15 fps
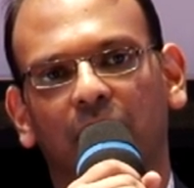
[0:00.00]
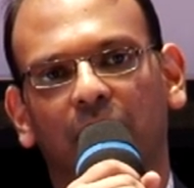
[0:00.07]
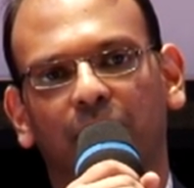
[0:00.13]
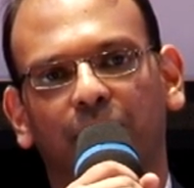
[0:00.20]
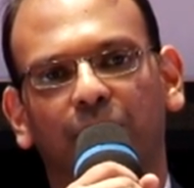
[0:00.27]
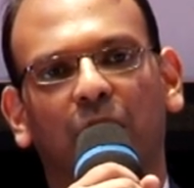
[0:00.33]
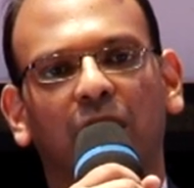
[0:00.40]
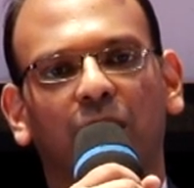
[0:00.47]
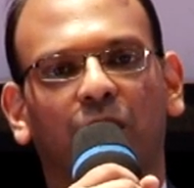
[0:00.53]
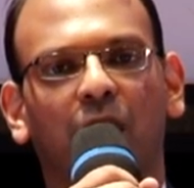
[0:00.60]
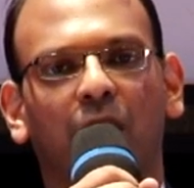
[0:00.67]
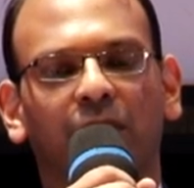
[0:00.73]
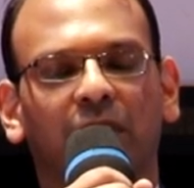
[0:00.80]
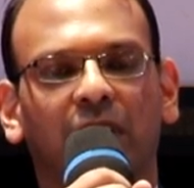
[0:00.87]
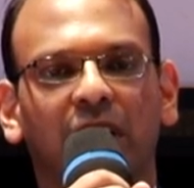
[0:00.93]
But one
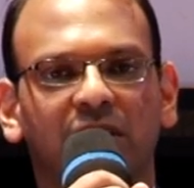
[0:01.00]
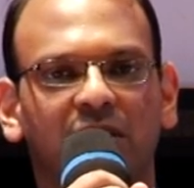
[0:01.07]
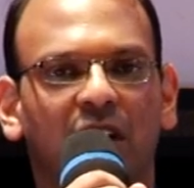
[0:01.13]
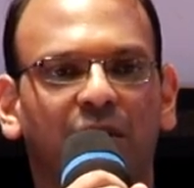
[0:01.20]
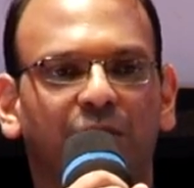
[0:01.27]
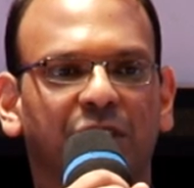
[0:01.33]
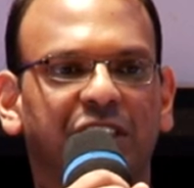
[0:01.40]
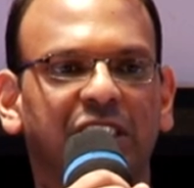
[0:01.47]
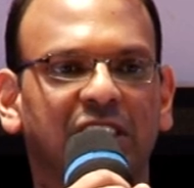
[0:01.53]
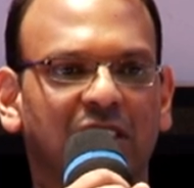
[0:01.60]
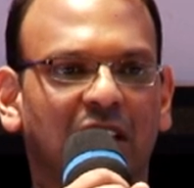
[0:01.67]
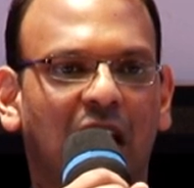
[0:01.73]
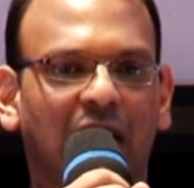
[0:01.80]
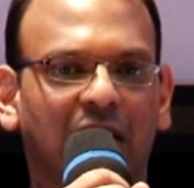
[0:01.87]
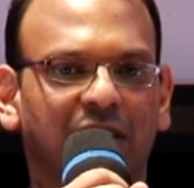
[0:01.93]
of the things that
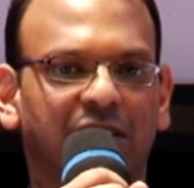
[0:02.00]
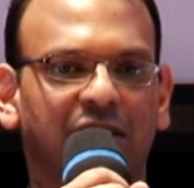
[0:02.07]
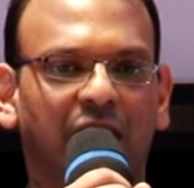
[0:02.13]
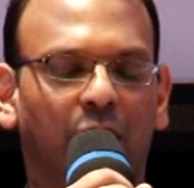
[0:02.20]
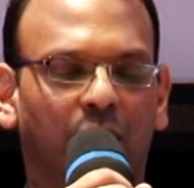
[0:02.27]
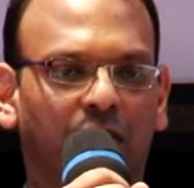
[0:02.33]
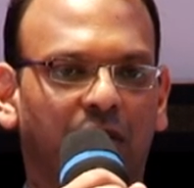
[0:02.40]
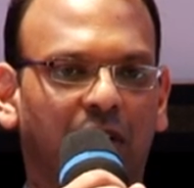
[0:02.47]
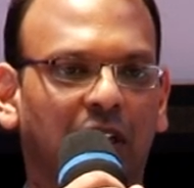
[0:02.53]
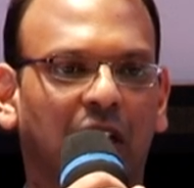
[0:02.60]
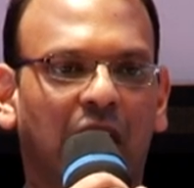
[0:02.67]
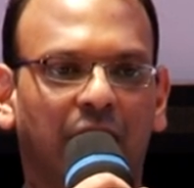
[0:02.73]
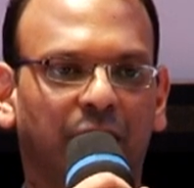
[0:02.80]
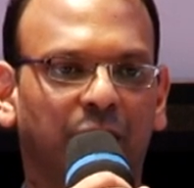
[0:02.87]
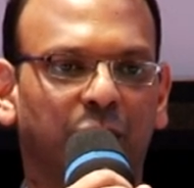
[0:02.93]
machines lack is they don't really
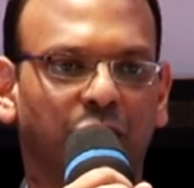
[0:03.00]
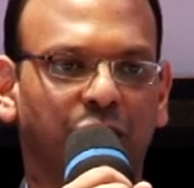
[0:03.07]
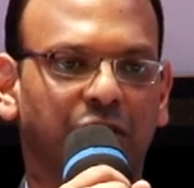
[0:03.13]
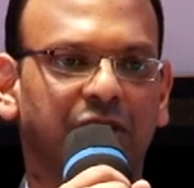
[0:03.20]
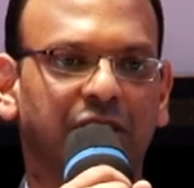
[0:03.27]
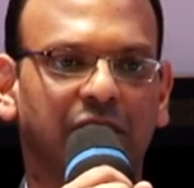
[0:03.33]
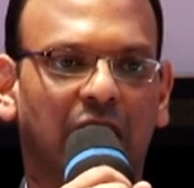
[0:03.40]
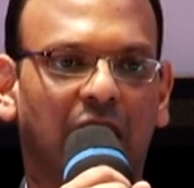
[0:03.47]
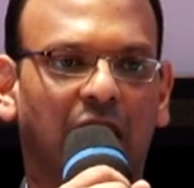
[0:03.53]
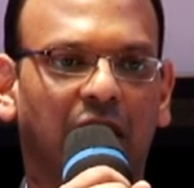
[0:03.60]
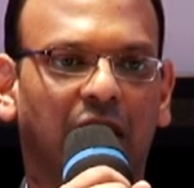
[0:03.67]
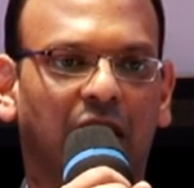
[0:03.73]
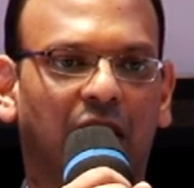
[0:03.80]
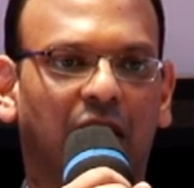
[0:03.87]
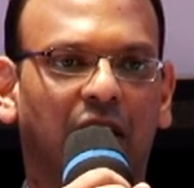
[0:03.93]
have emotions,
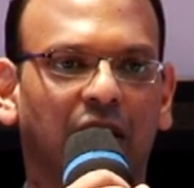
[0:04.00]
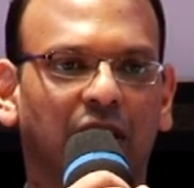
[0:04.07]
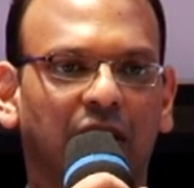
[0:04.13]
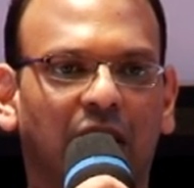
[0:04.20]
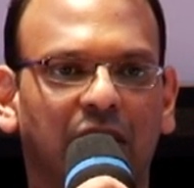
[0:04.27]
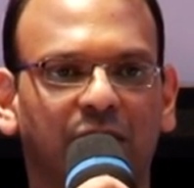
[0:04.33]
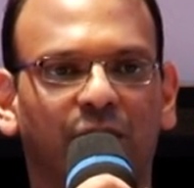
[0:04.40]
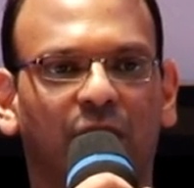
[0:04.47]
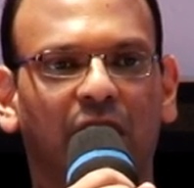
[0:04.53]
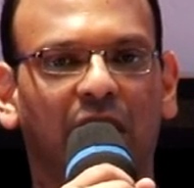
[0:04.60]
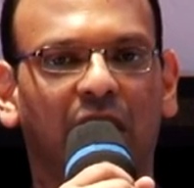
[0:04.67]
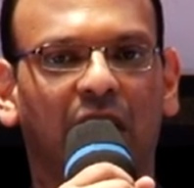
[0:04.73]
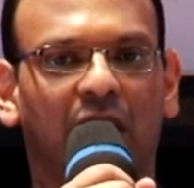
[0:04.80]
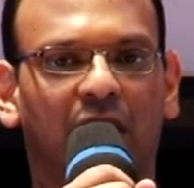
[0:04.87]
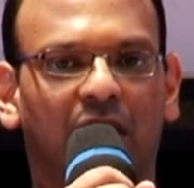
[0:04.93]
and that's one
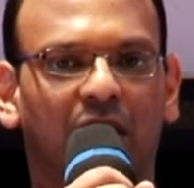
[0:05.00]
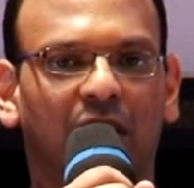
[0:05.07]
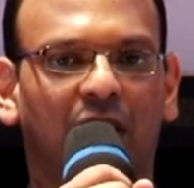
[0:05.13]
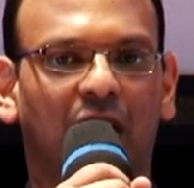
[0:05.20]
area.